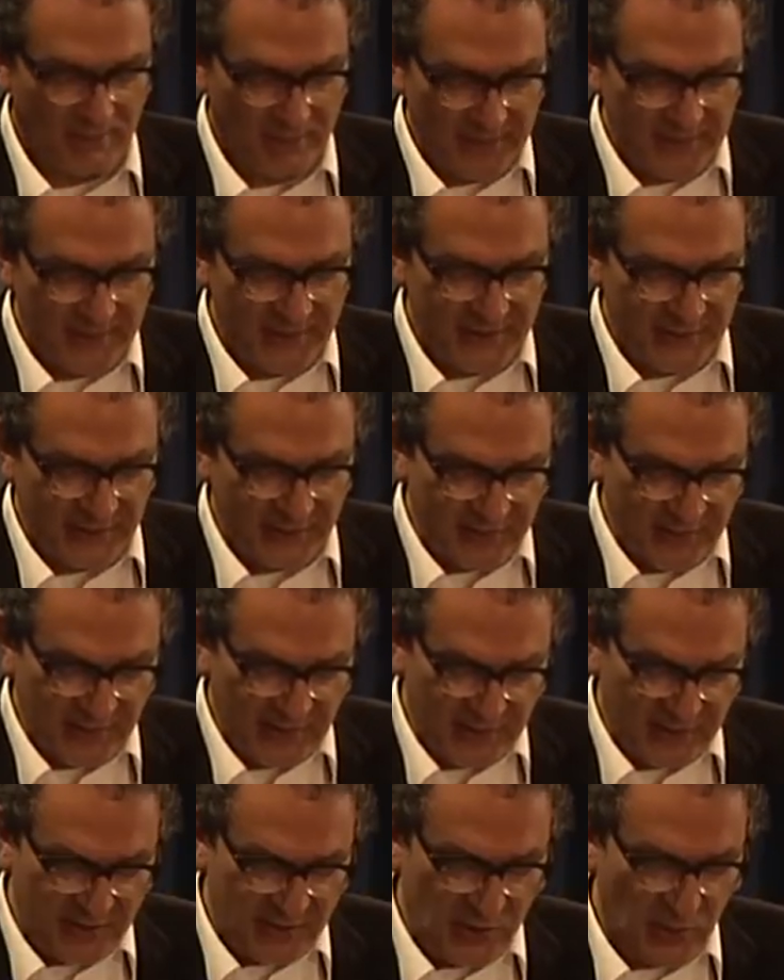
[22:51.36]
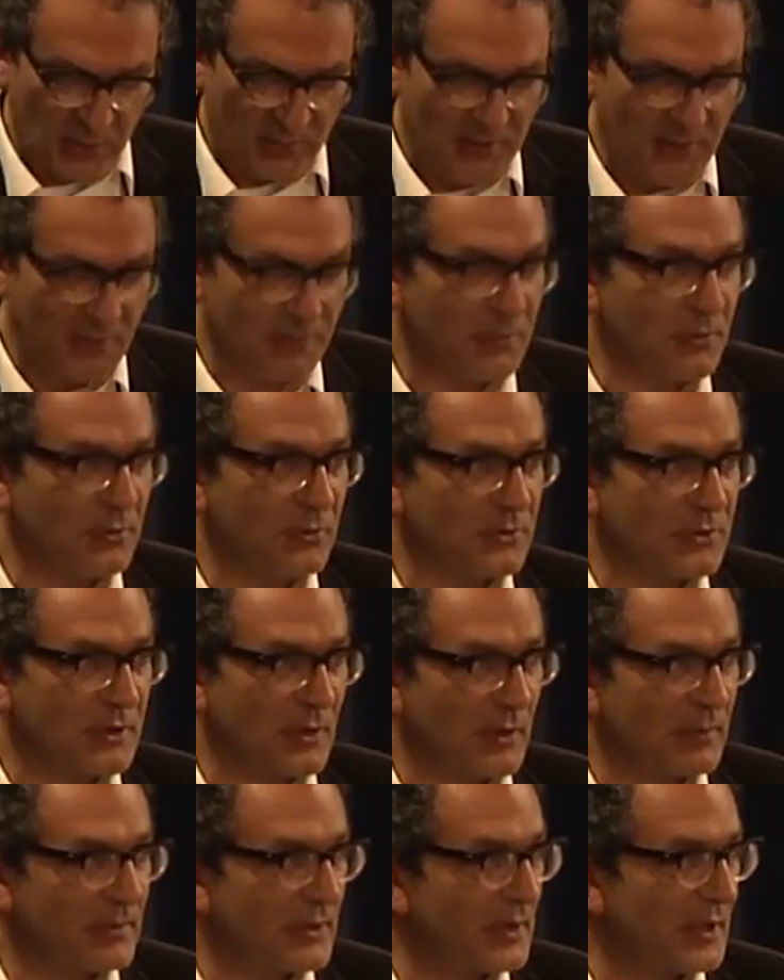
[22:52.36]
this evening is Yom Kippur,
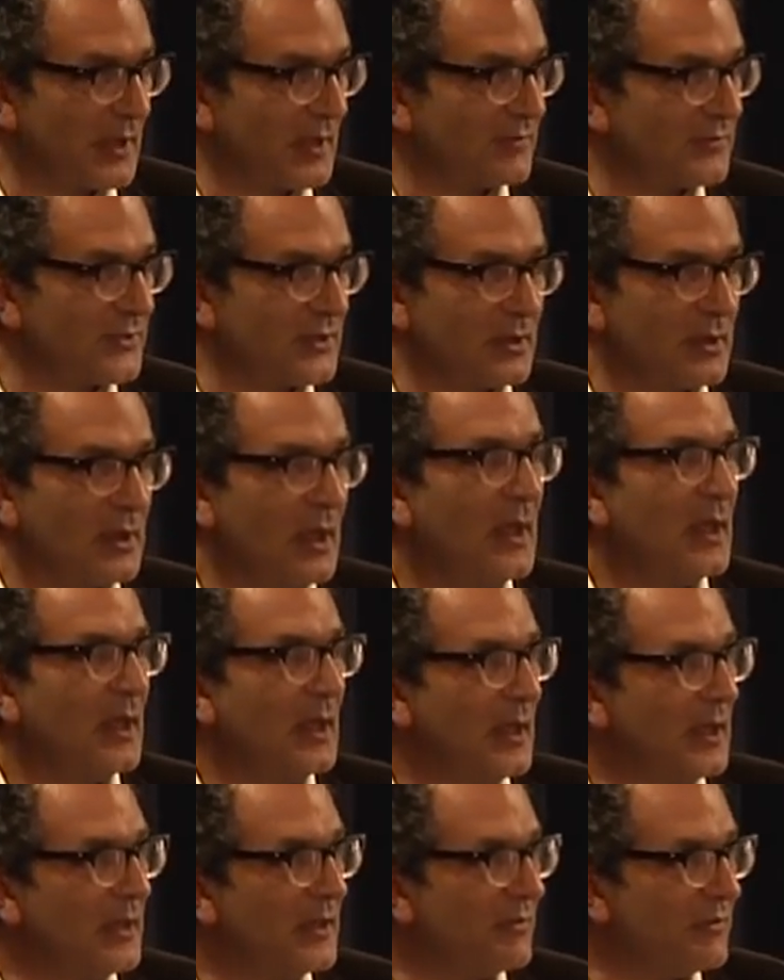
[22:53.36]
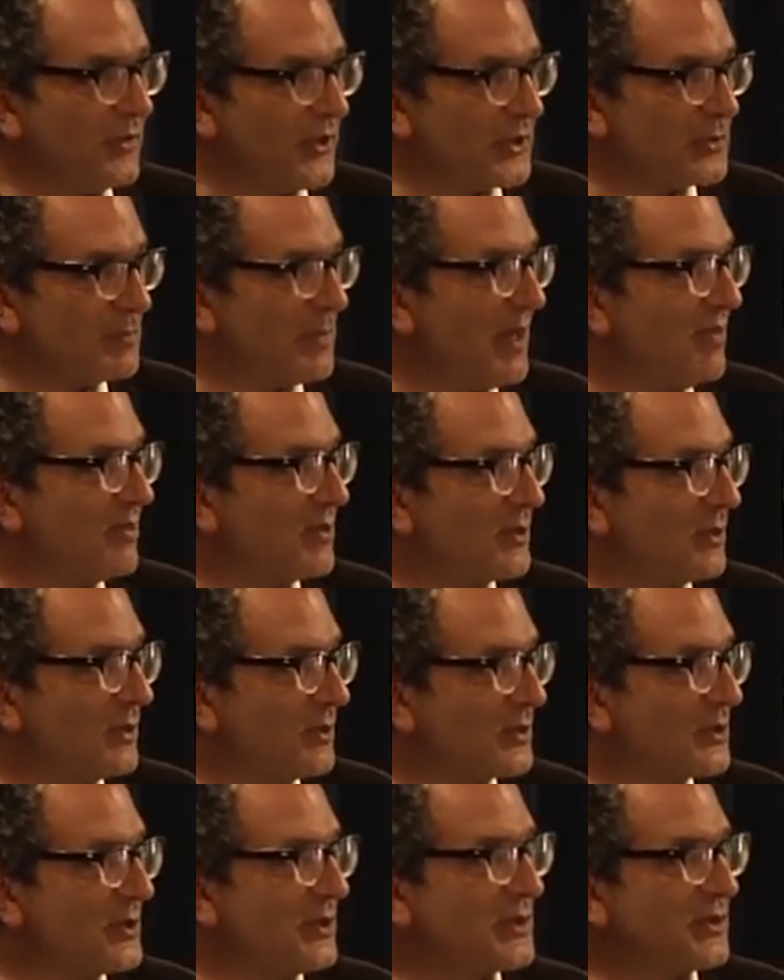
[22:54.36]
so I'm going to have to, in the first
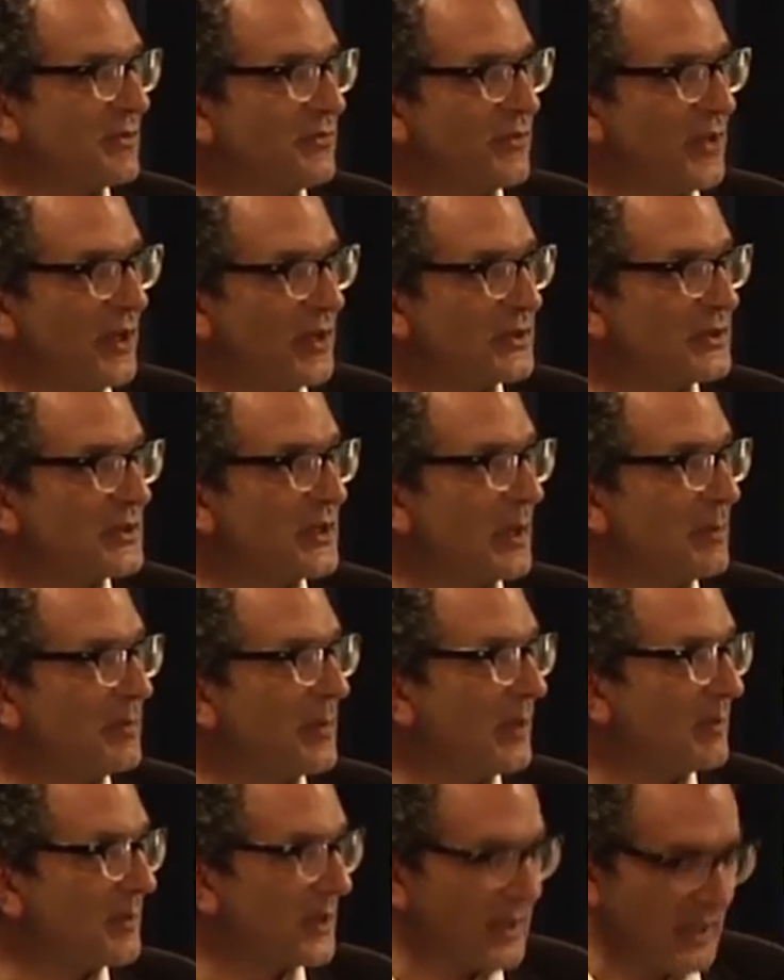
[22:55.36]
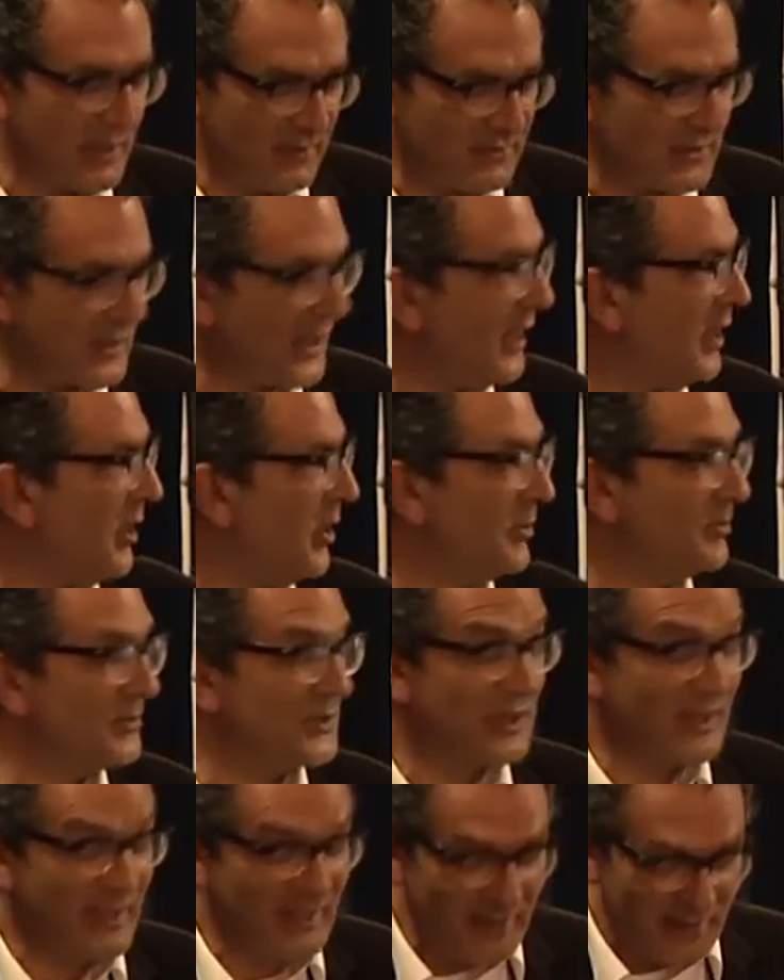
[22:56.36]
paradox, it's a fast day, but I'm going to have to get home
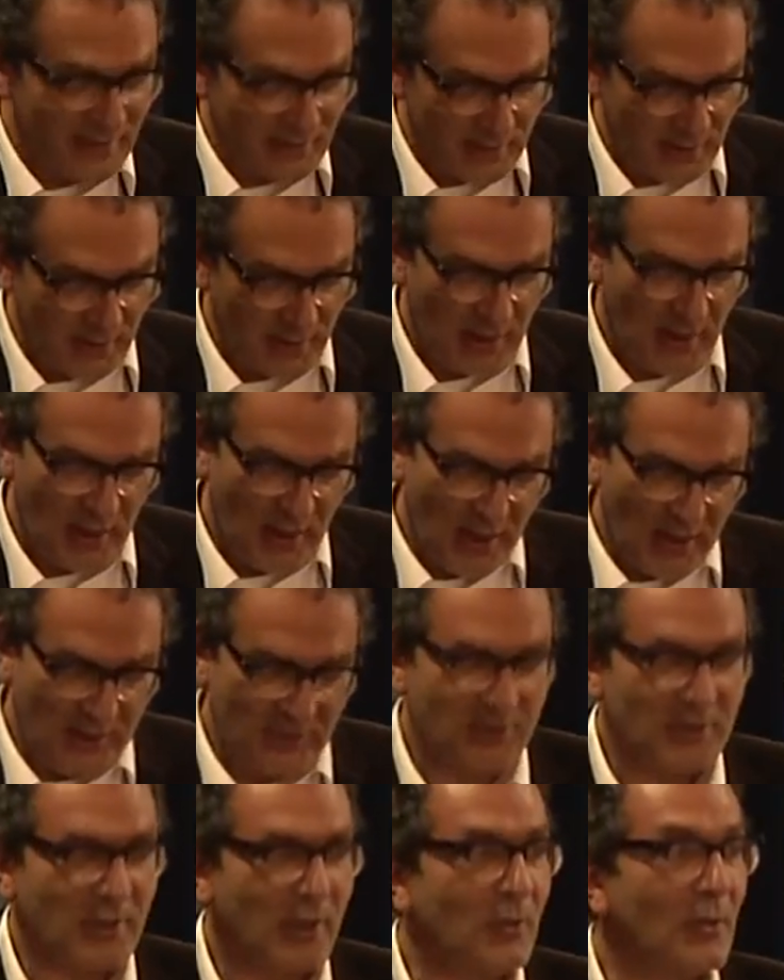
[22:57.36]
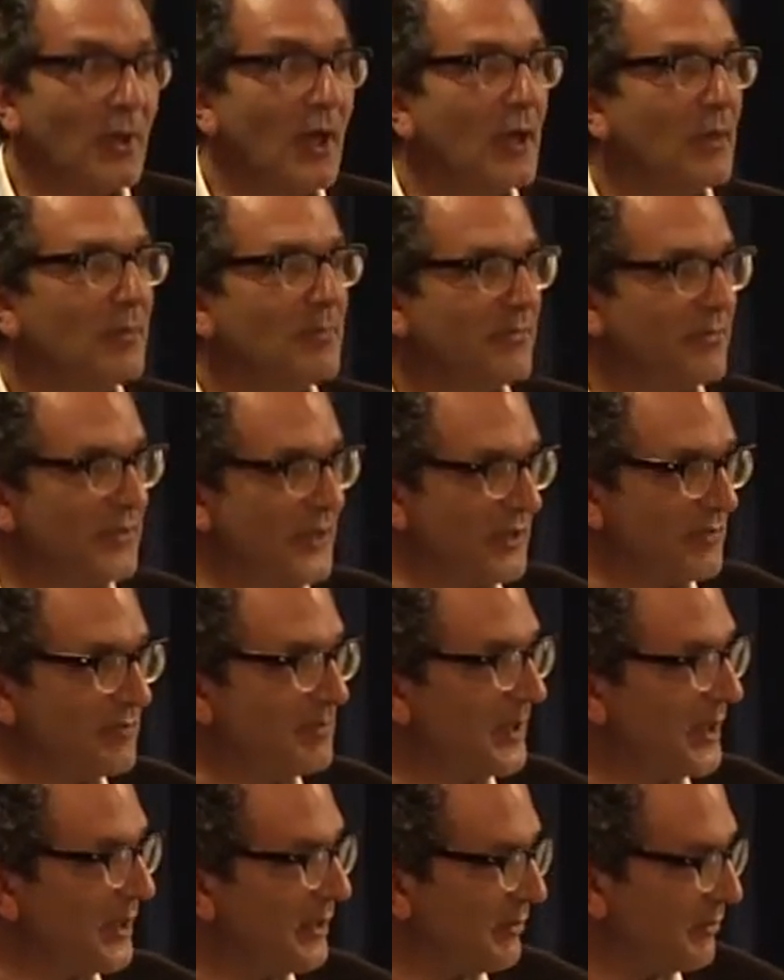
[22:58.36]
to eat. So forgive
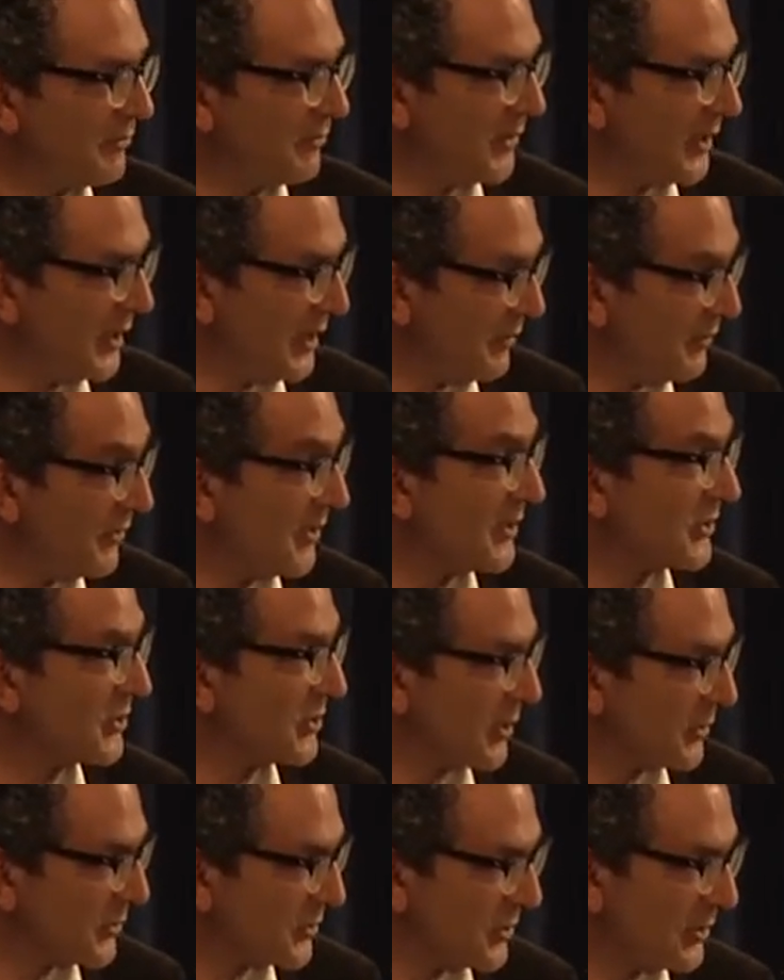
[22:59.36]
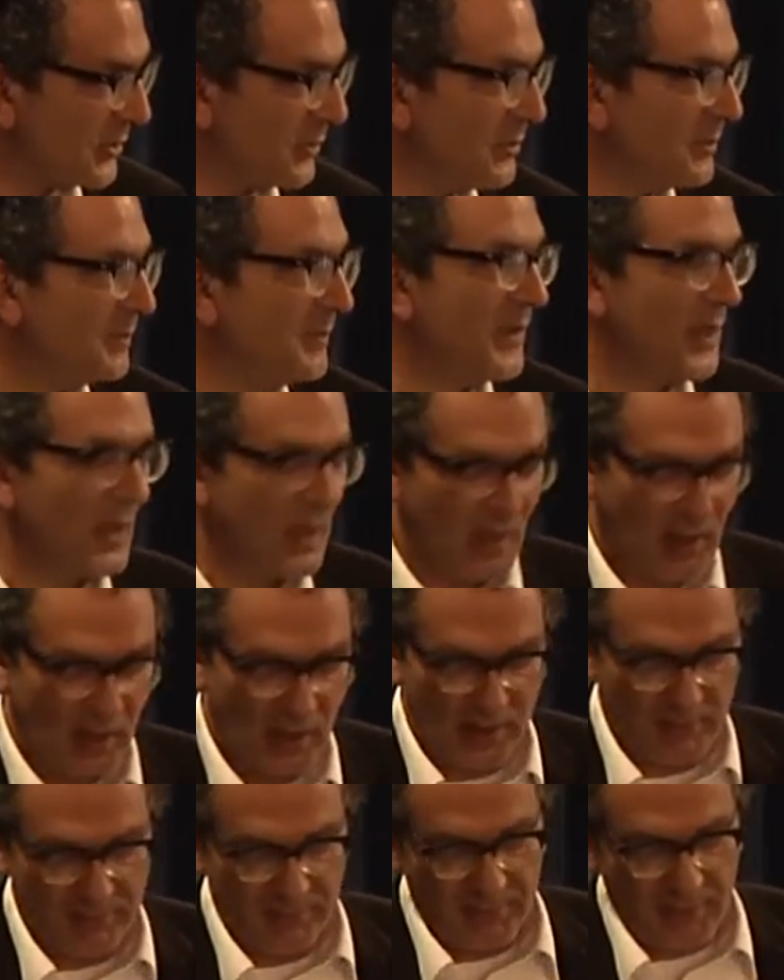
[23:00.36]
me for leaving so soon
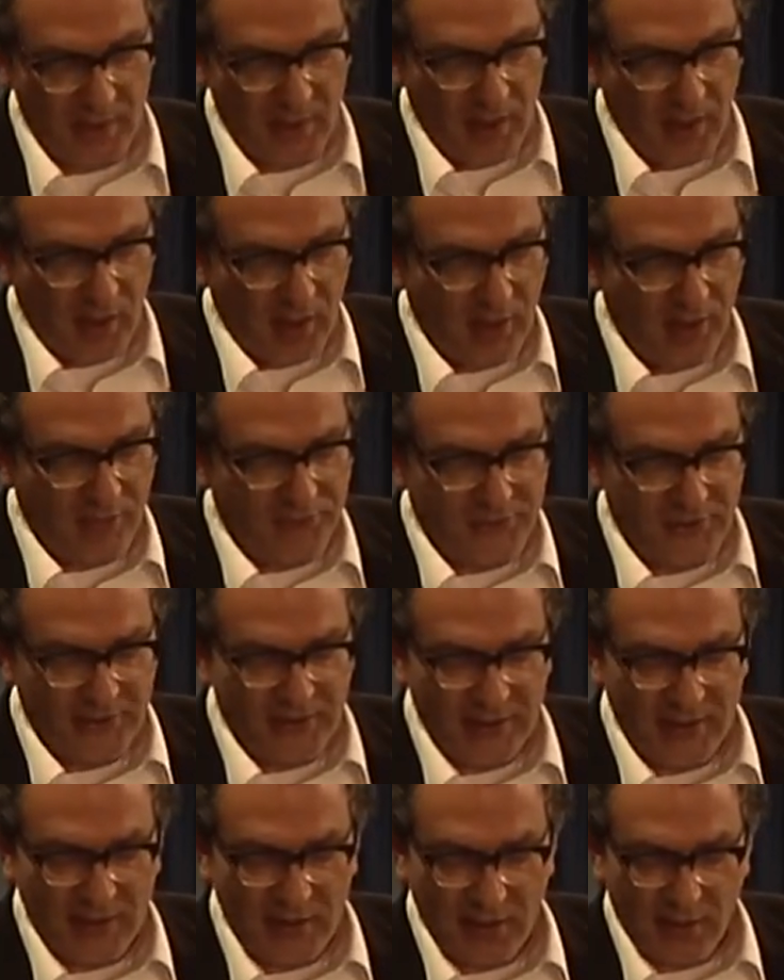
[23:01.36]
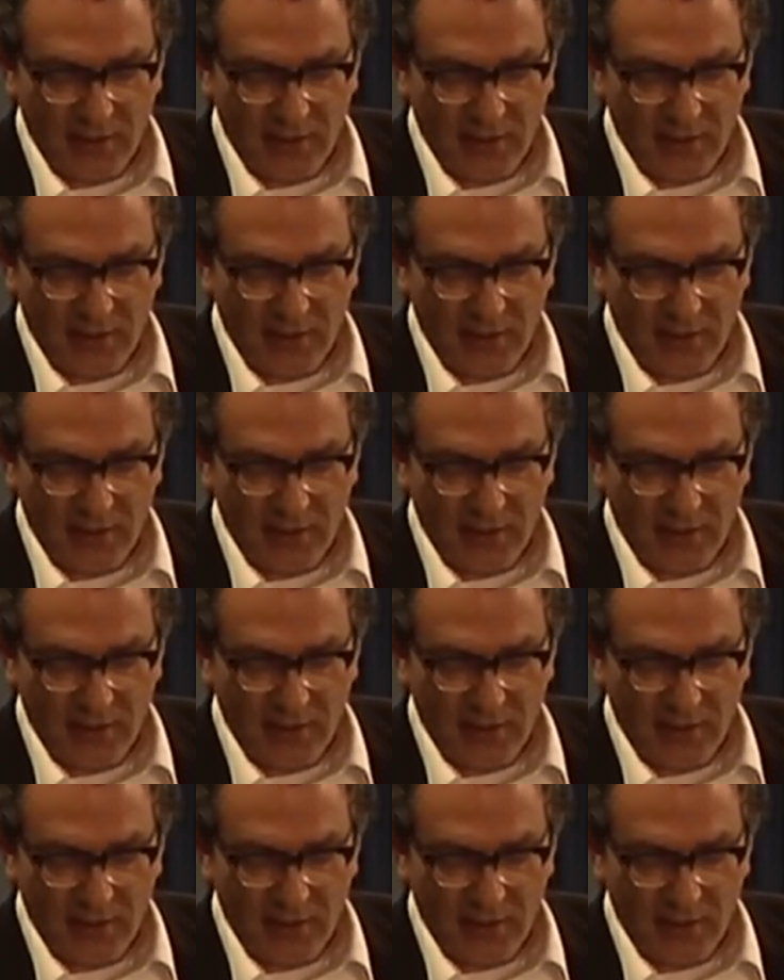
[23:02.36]
after the